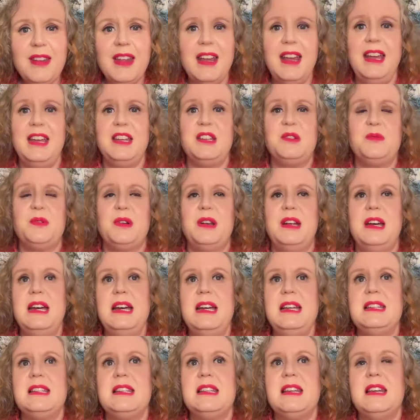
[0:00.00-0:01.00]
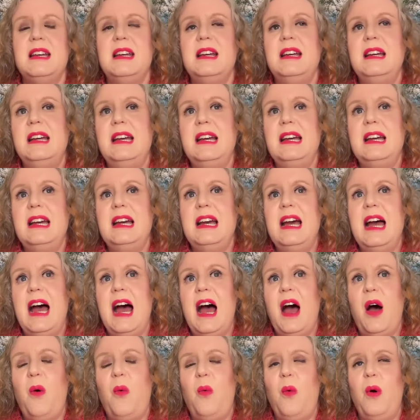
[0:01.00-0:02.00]
It is what it is.
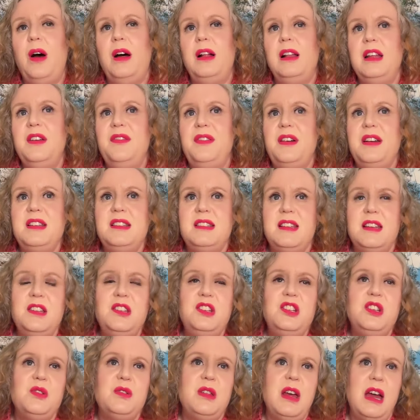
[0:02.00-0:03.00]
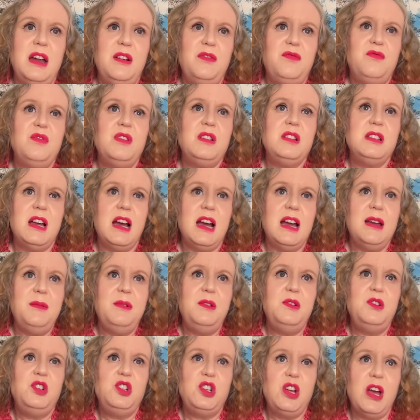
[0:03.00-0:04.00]
Well, if I said to you that every time
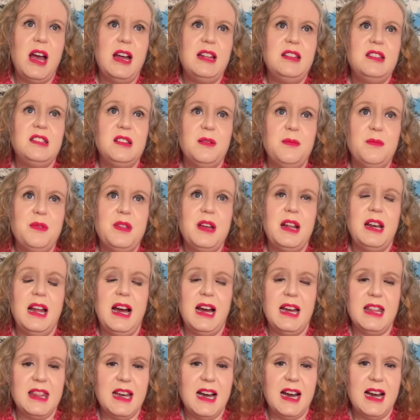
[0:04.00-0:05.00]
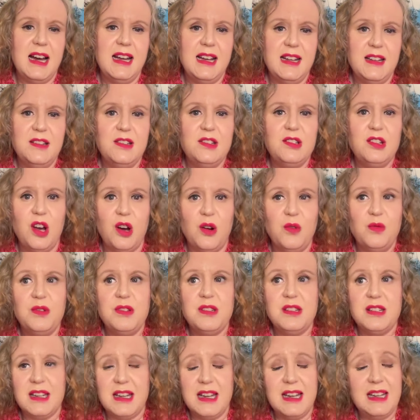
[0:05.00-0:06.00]
you shared something like that, it sowed
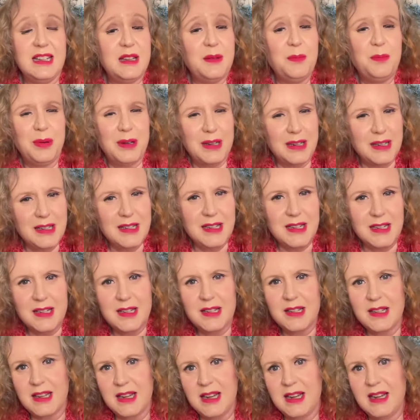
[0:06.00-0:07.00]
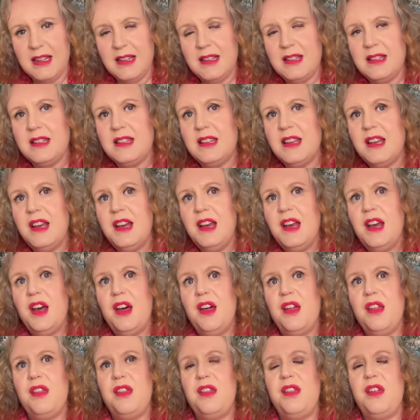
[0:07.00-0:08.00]
seeds, it planted seeds
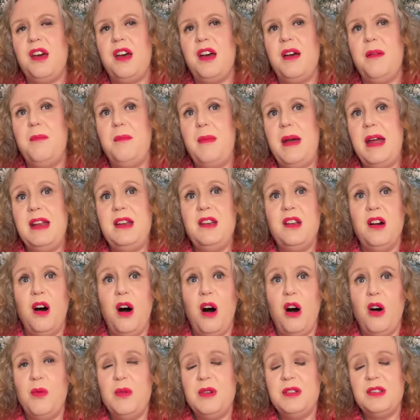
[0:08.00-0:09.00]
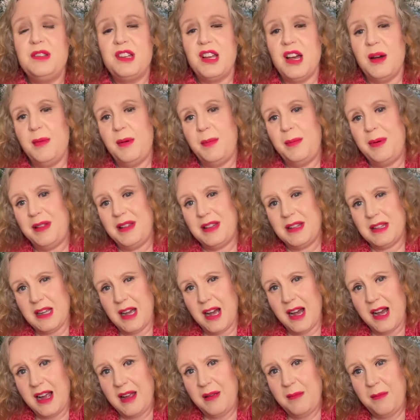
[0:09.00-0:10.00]
that may not always come up at the
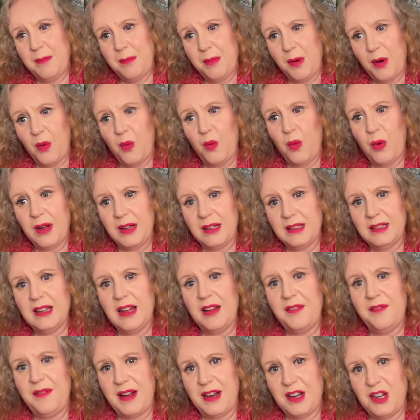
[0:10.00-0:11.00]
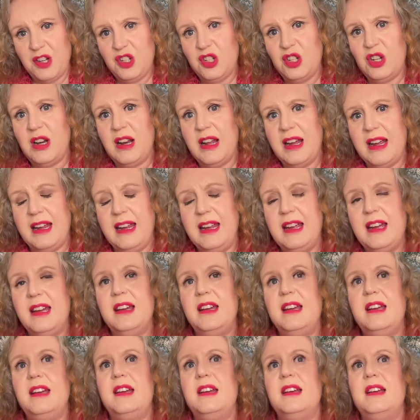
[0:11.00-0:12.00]
time, but will eventually
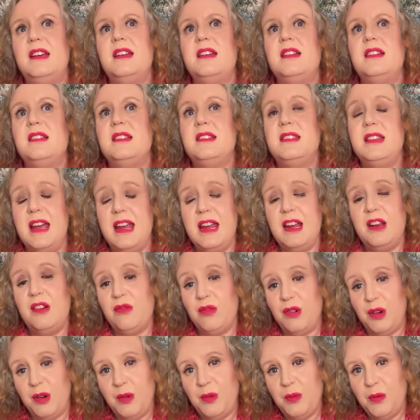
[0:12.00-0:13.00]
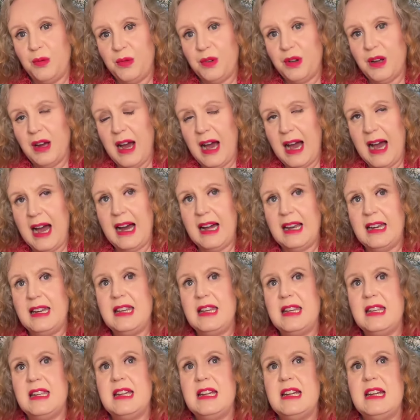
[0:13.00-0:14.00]
take root.
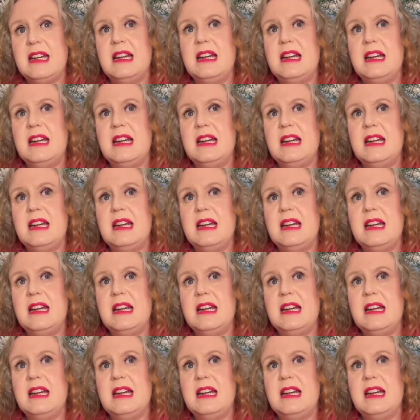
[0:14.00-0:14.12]
And